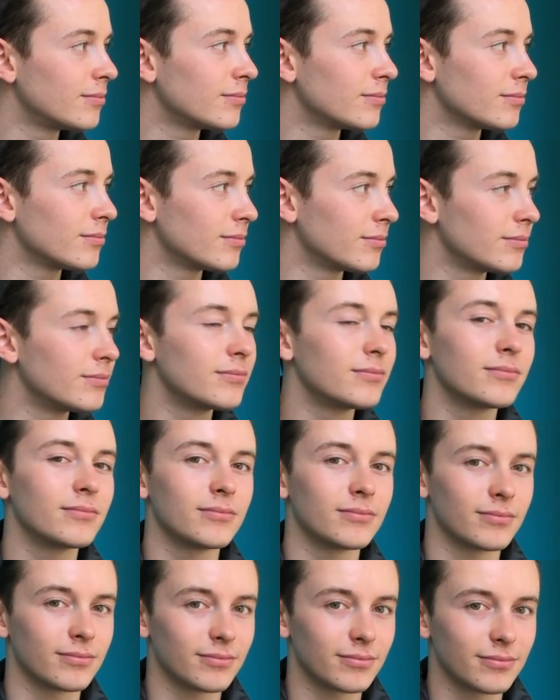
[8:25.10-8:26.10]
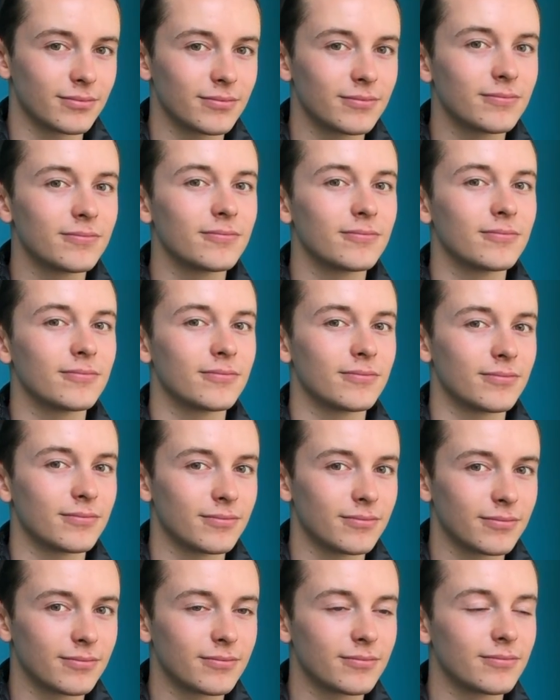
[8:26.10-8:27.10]

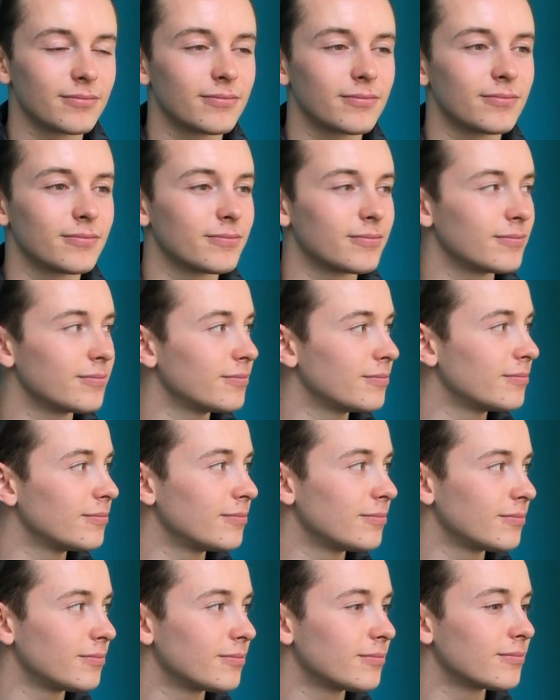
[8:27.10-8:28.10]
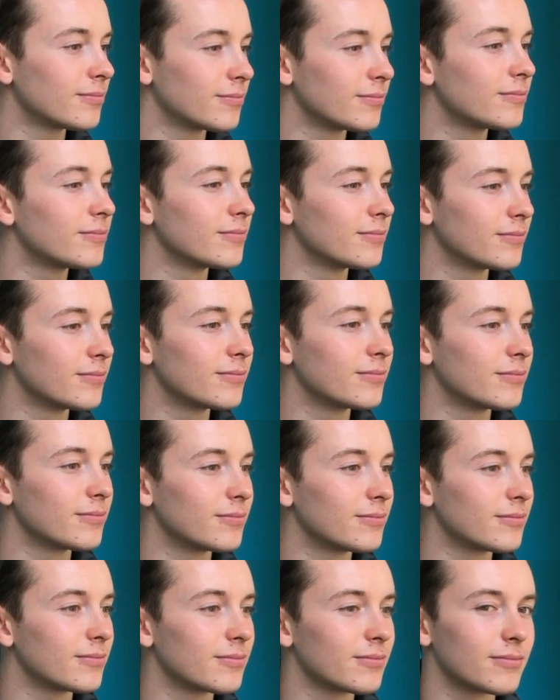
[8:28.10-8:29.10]

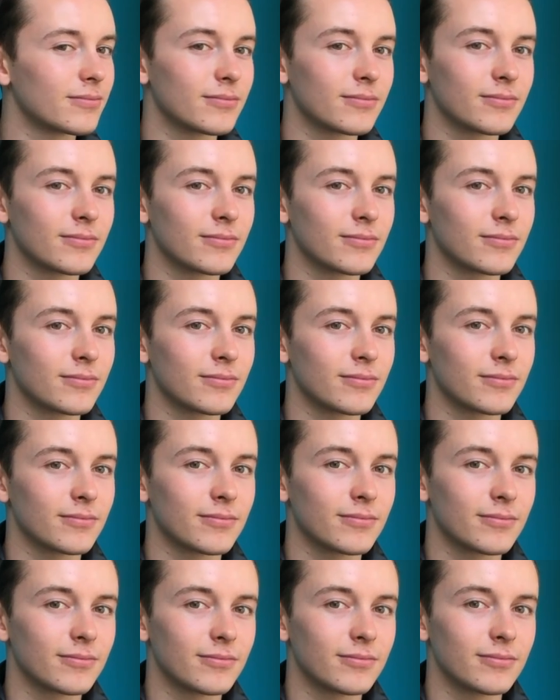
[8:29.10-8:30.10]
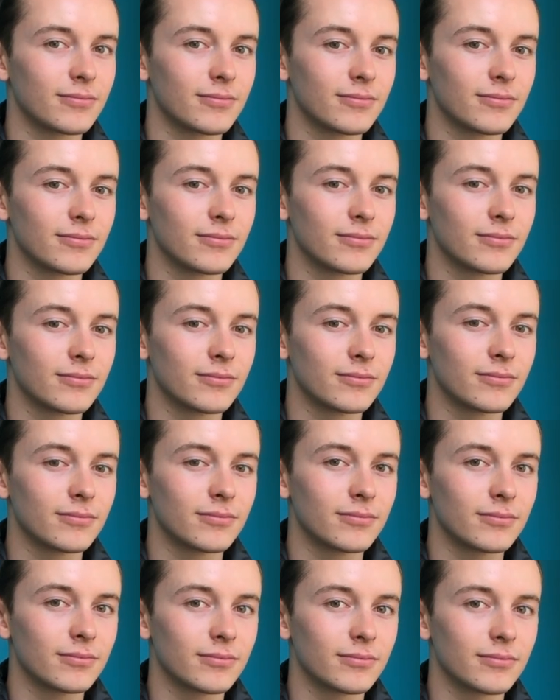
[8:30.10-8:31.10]

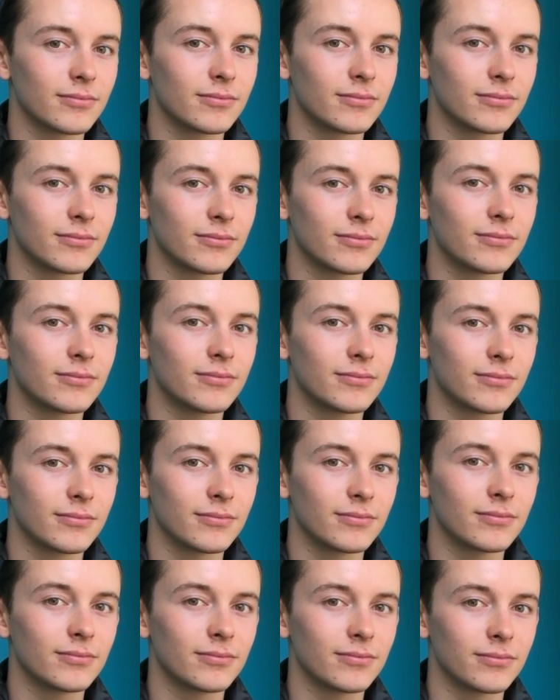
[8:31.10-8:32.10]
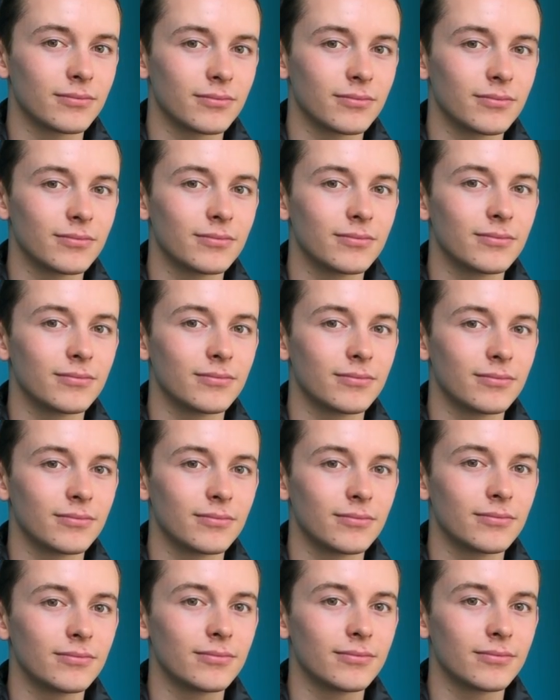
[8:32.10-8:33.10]
(silent)